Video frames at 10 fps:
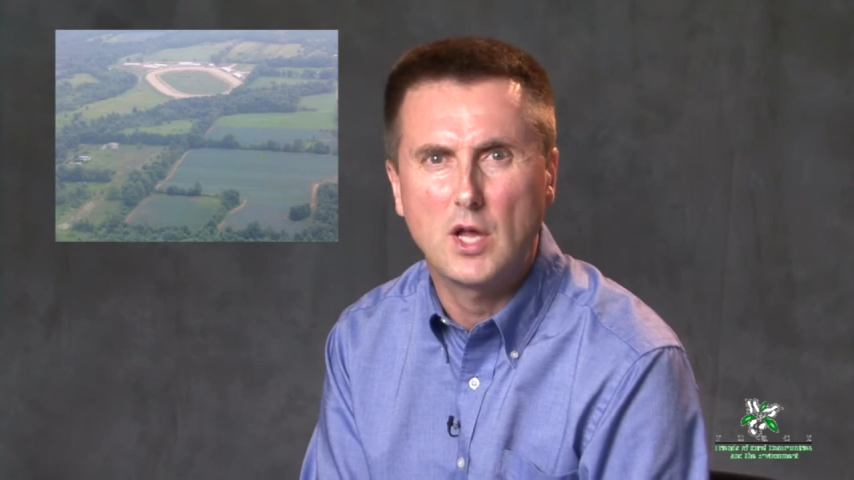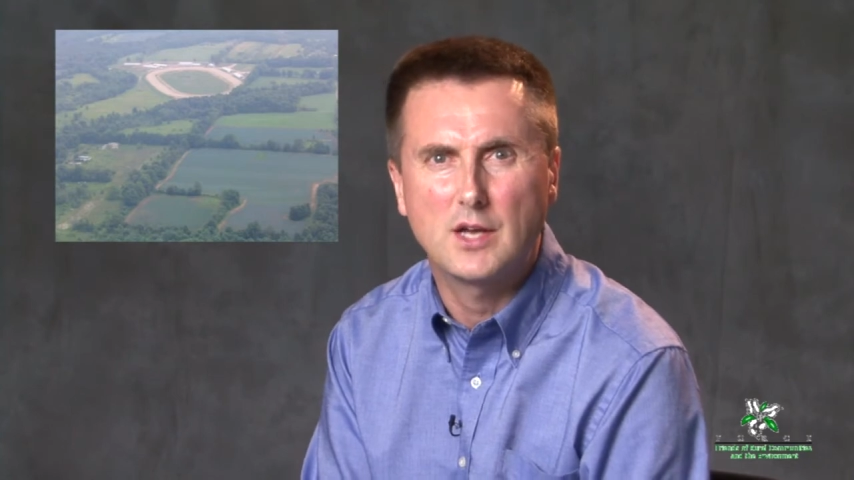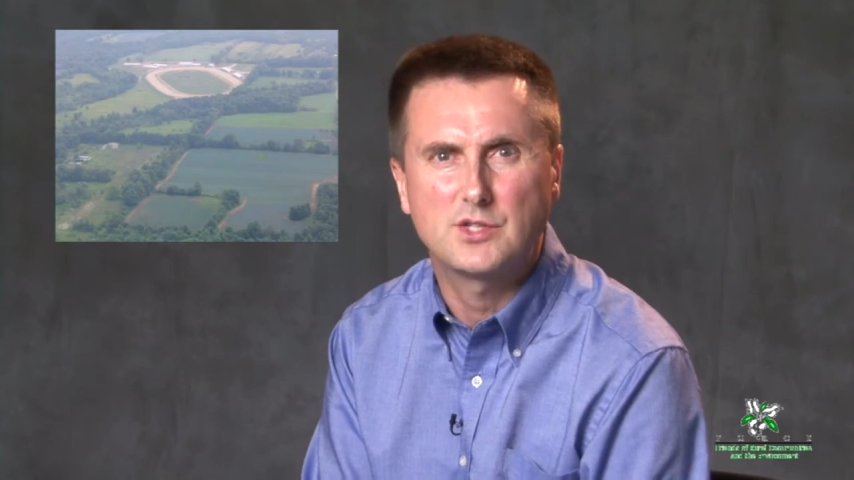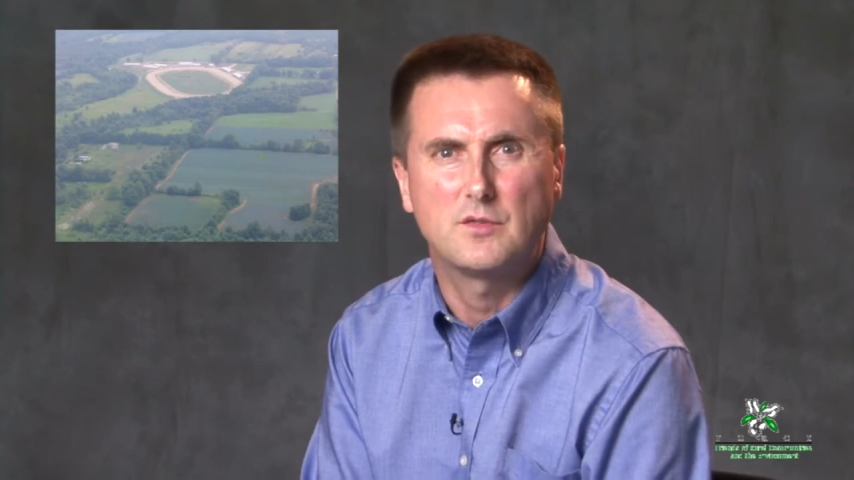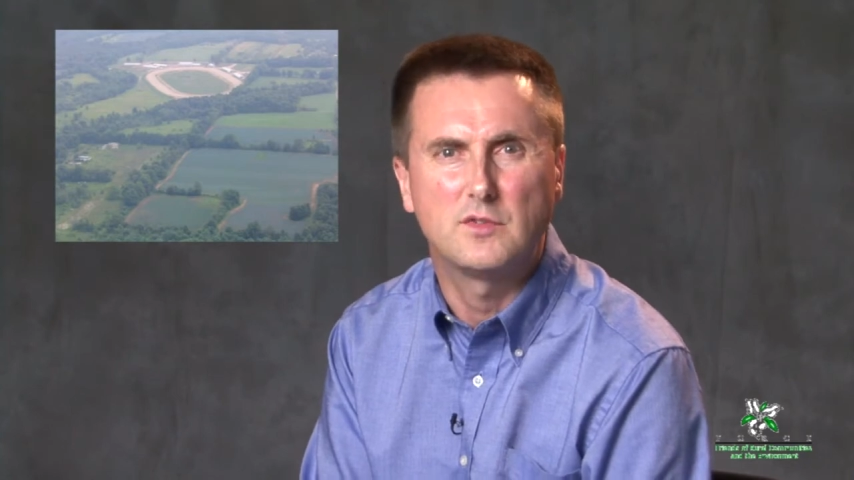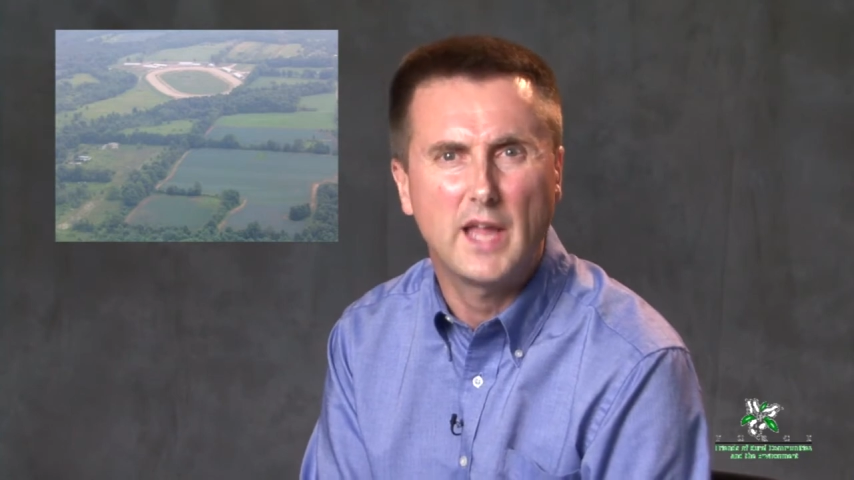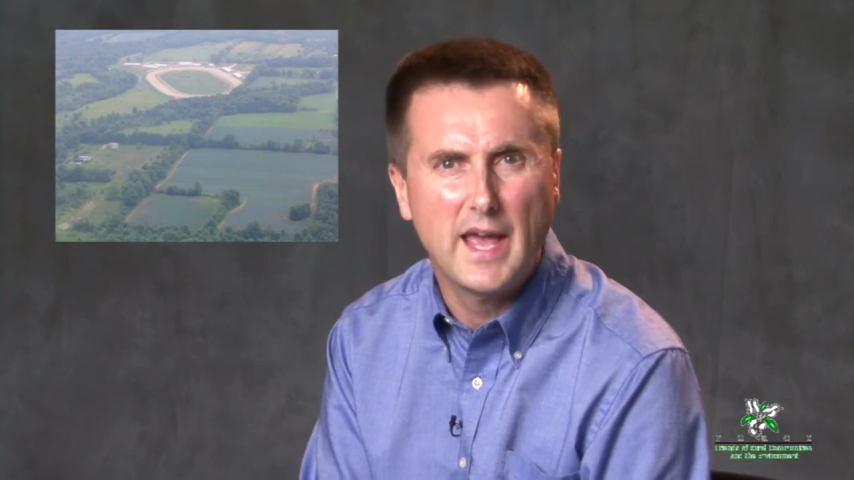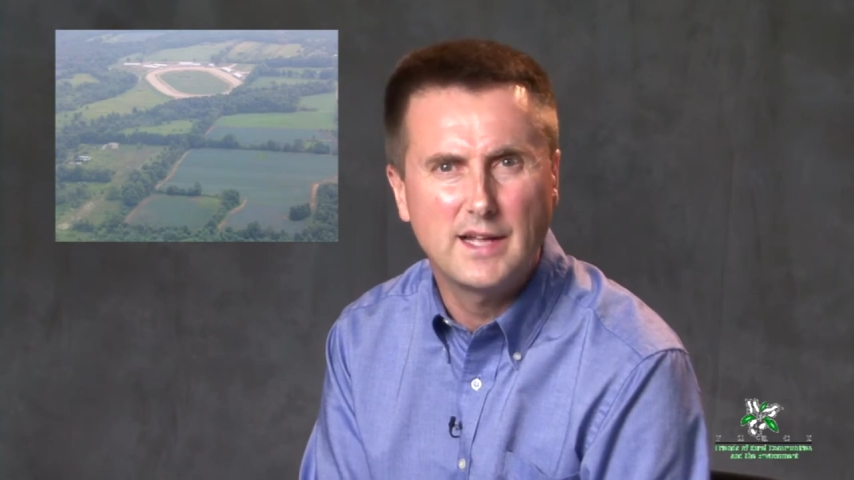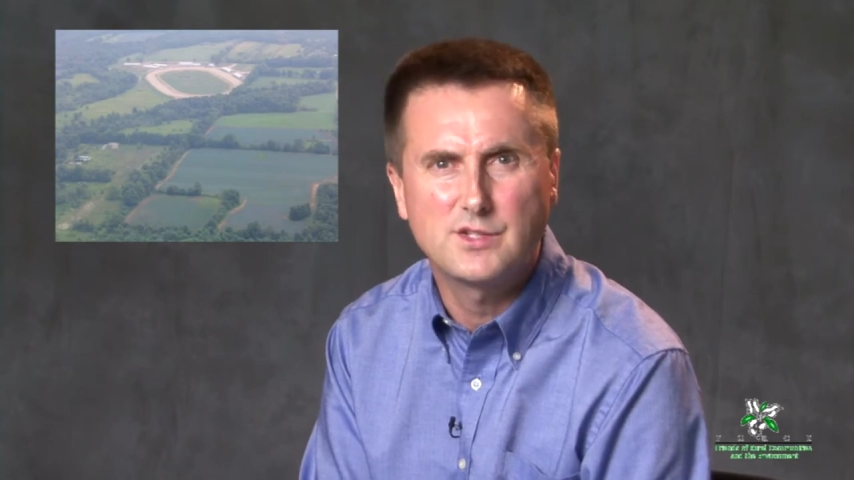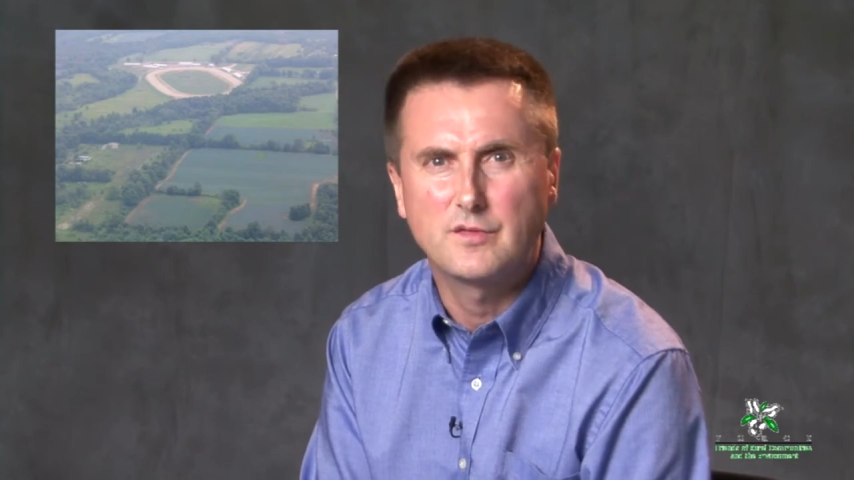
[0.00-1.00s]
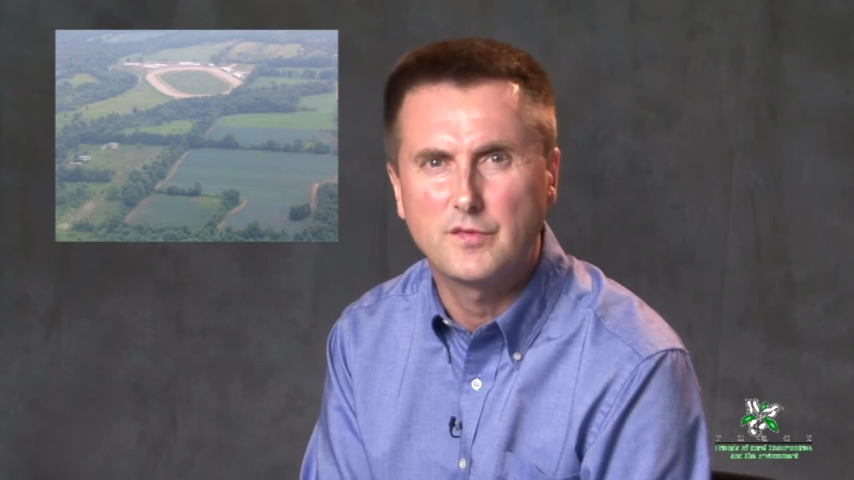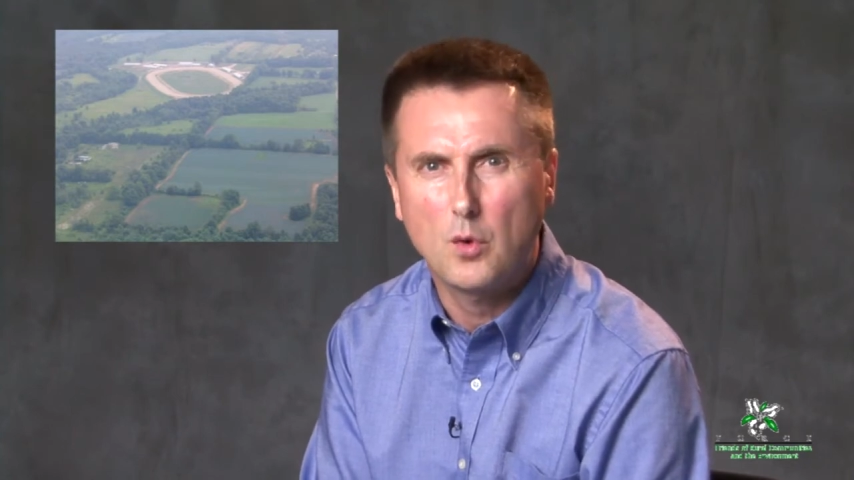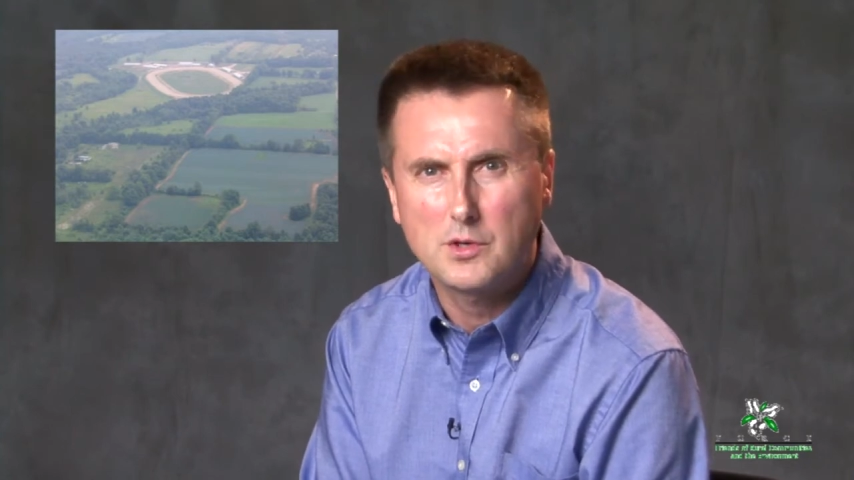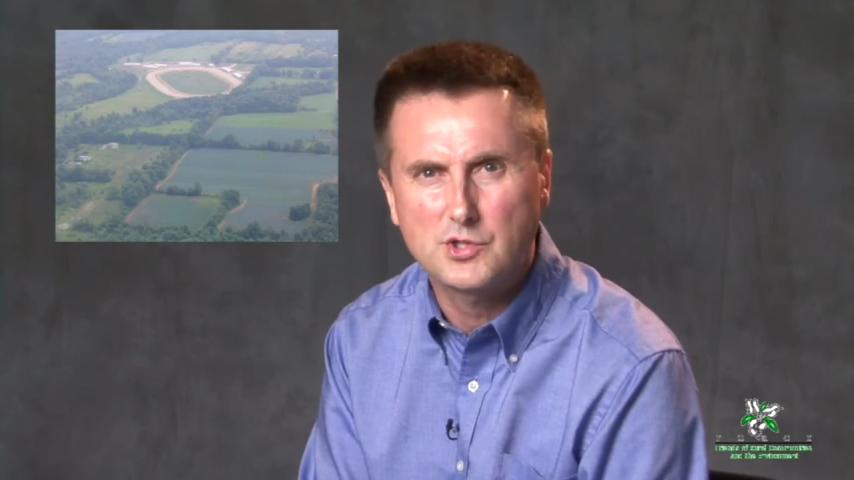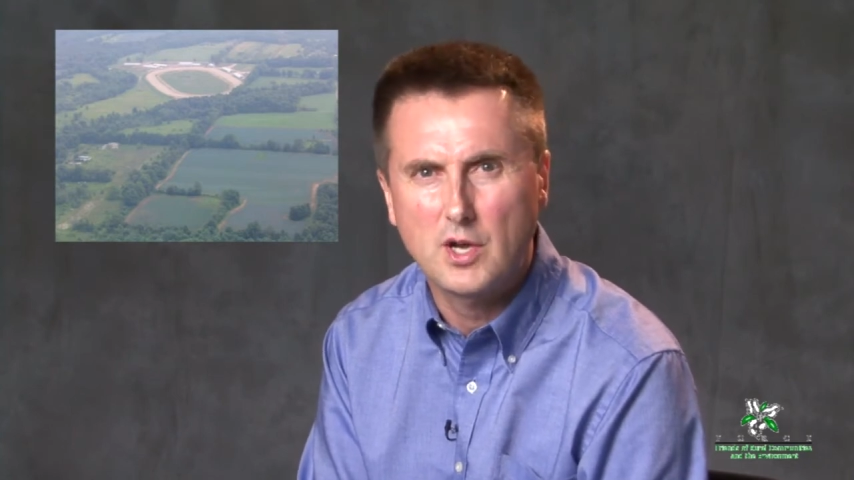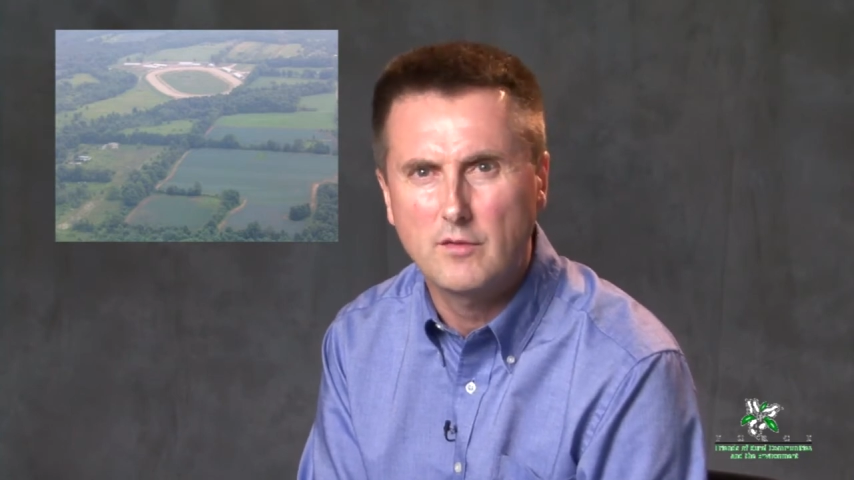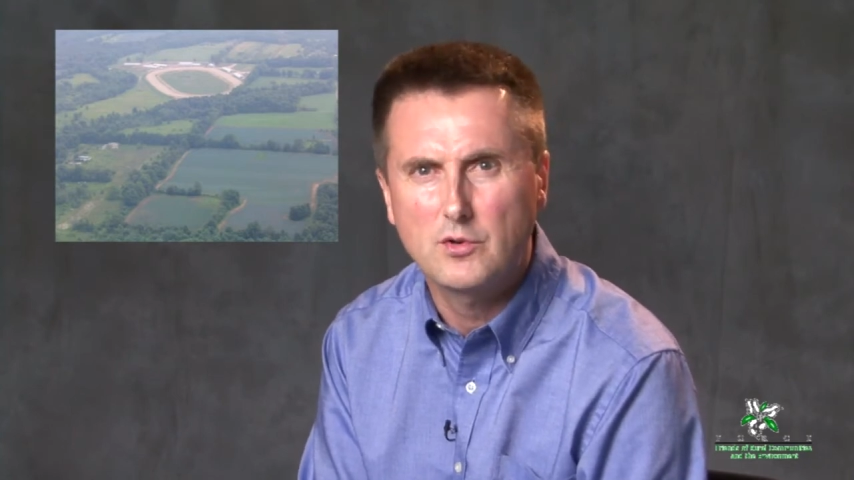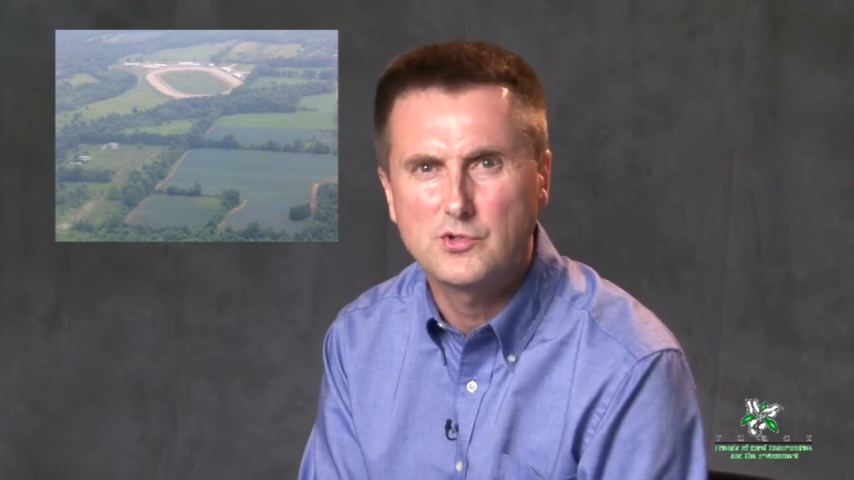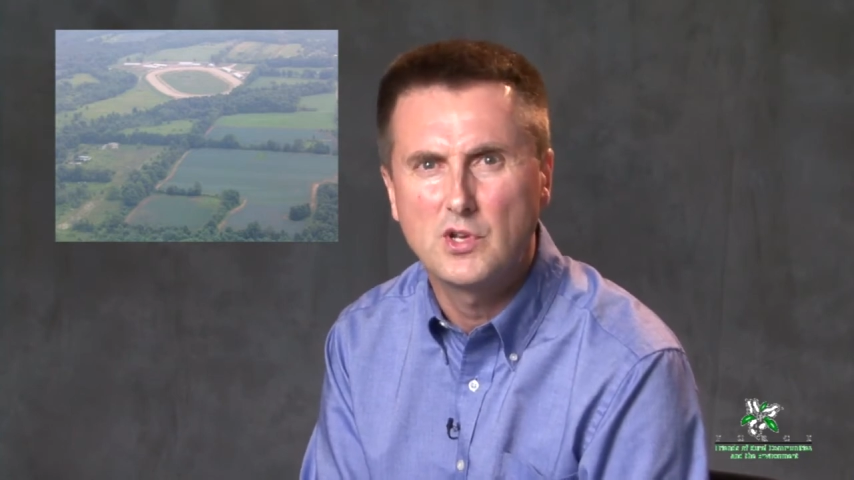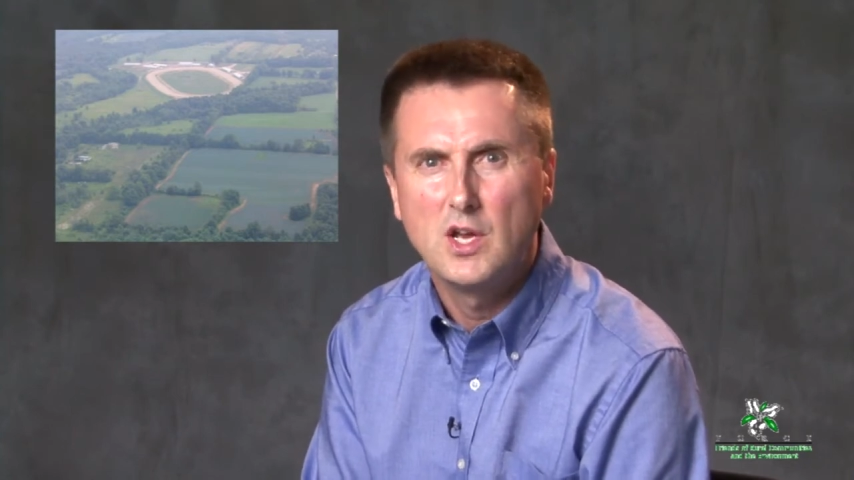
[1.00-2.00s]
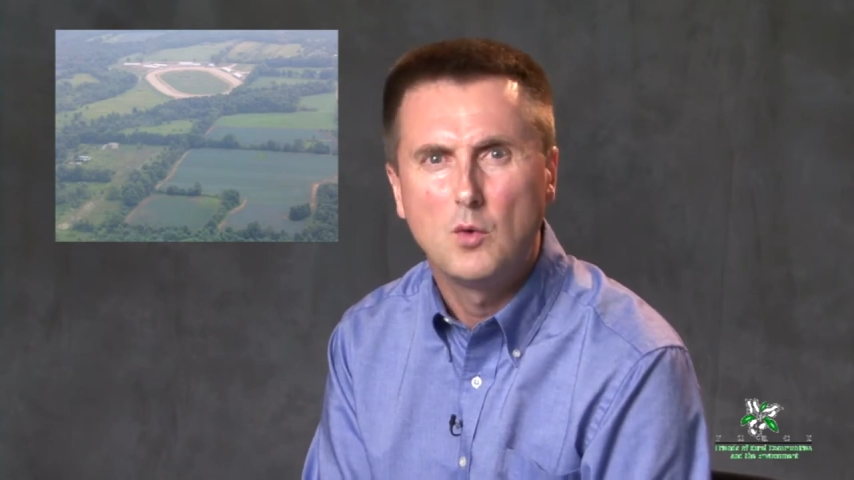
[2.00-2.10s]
loss of lands and forest covers,